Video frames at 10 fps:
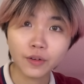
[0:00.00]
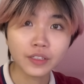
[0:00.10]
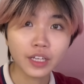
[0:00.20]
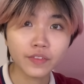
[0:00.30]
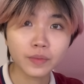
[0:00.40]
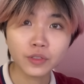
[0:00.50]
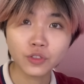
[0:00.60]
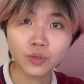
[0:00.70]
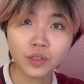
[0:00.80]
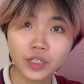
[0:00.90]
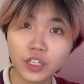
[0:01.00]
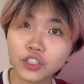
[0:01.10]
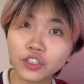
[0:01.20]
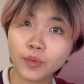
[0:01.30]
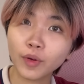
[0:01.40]
will never pursue a
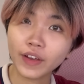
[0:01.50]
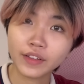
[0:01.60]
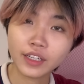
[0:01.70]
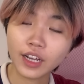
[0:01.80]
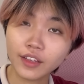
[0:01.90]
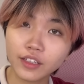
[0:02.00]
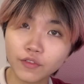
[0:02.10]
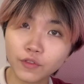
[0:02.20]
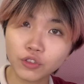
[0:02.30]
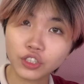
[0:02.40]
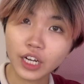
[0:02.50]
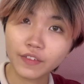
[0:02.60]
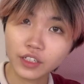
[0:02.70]
relationship of any kind in the future ever